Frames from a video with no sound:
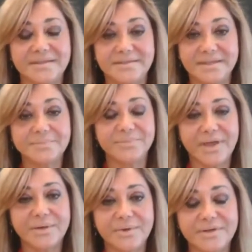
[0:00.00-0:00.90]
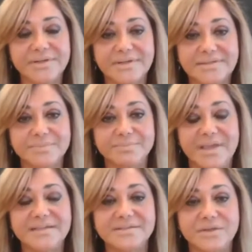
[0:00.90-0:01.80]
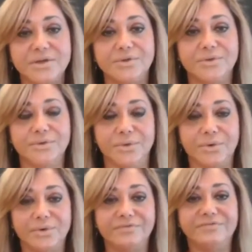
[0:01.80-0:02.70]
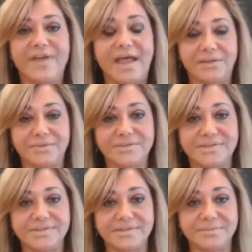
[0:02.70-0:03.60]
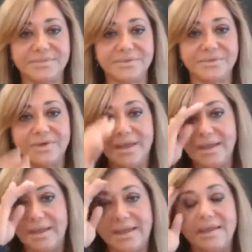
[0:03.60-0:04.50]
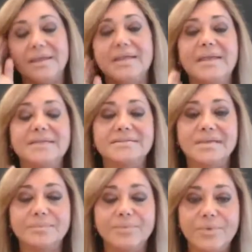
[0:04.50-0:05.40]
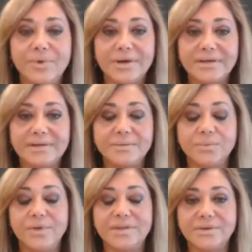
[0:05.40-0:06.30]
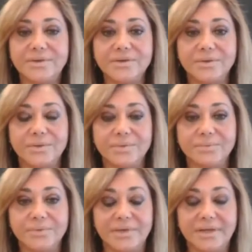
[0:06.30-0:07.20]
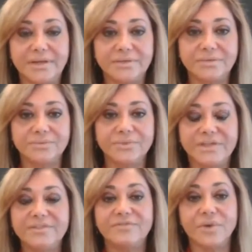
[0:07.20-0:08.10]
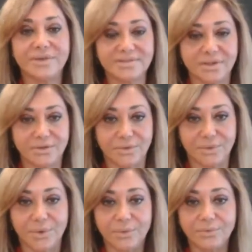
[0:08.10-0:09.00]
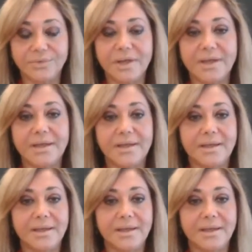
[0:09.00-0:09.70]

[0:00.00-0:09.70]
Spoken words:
Set priorities based on your value system. So it's important, whether you're really focused on your own